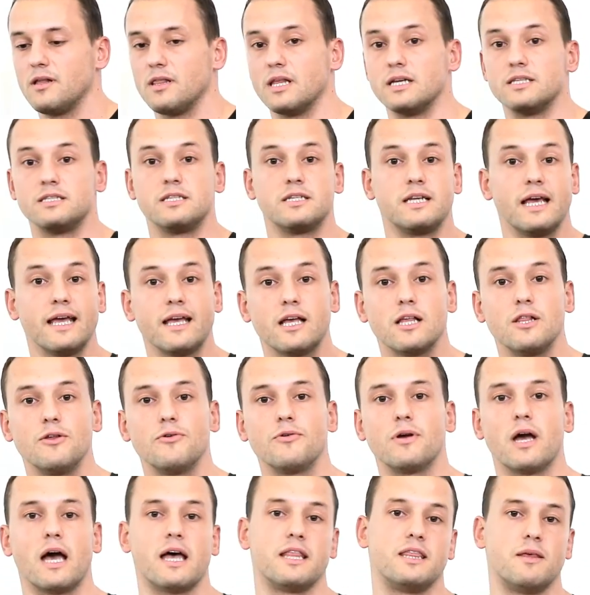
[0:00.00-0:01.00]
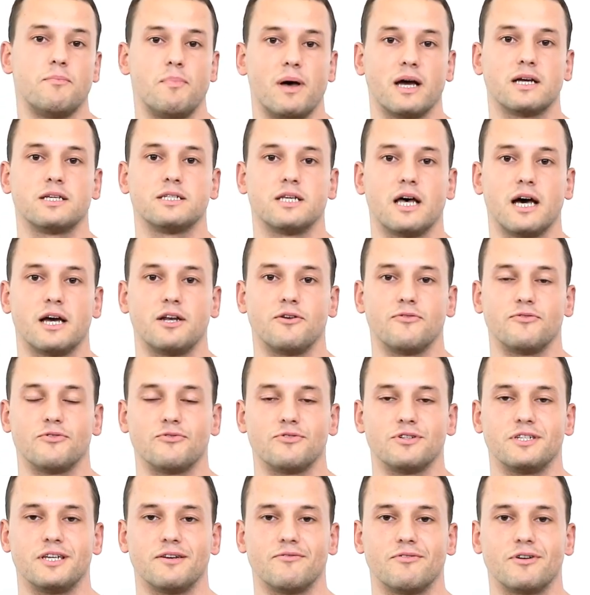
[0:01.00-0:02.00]
let's take a look at the back side of
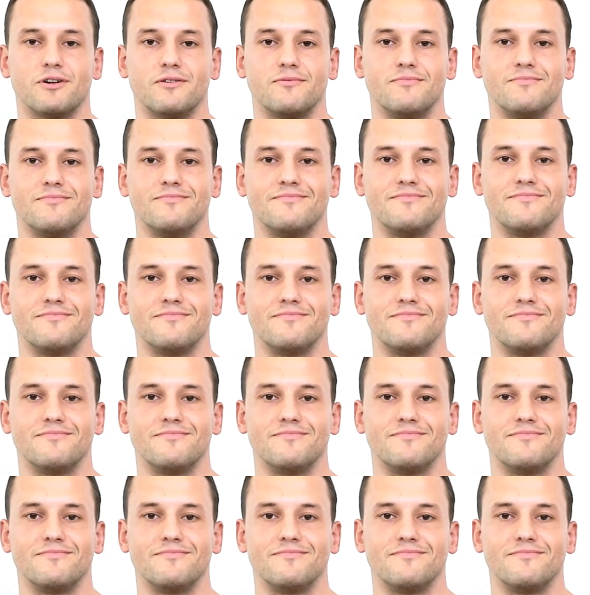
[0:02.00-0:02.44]
the receiver.